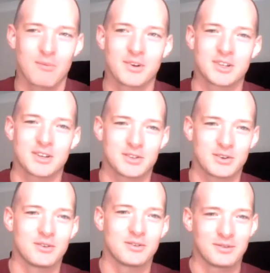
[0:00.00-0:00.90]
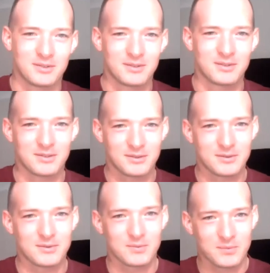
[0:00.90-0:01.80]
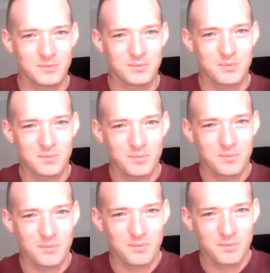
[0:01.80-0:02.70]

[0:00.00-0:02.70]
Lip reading: And actually, I need to